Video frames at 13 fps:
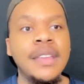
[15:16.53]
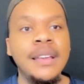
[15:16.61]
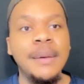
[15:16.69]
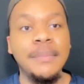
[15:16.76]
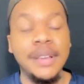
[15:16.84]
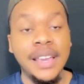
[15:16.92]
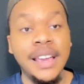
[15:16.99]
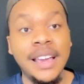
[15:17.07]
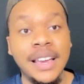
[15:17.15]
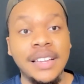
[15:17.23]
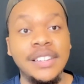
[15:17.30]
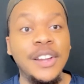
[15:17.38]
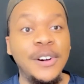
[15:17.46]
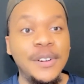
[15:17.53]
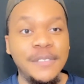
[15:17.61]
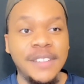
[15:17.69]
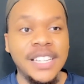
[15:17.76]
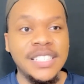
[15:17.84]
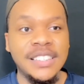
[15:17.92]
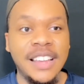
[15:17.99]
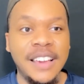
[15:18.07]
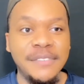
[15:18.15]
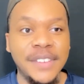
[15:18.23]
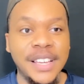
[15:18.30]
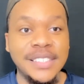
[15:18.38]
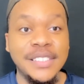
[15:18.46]
But yeah, don't inflate your life
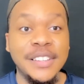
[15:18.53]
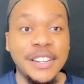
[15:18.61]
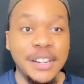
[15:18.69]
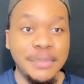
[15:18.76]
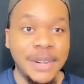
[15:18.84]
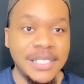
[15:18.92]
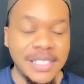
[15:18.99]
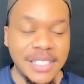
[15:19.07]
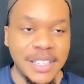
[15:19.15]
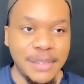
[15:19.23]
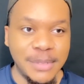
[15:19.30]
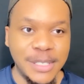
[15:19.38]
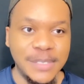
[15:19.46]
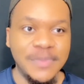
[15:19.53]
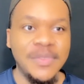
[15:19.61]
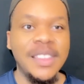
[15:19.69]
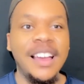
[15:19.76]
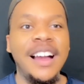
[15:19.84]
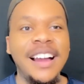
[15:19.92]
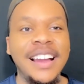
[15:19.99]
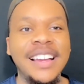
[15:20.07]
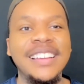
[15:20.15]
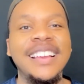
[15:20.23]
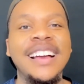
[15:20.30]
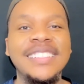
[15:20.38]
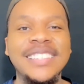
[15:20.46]
vest during an emergency demo. All right,
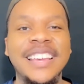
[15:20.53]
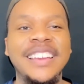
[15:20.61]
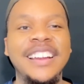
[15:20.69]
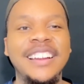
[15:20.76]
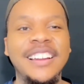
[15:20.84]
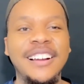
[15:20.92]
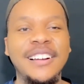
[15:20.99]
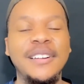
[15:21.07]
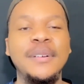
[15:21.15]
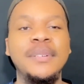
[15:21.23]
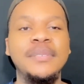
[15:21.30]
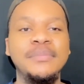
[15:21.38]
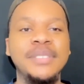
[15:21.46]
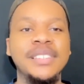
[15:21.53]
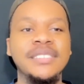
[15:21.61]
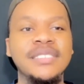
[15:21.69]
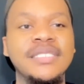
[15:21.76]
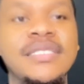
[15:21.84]
take care, y'all. Peace.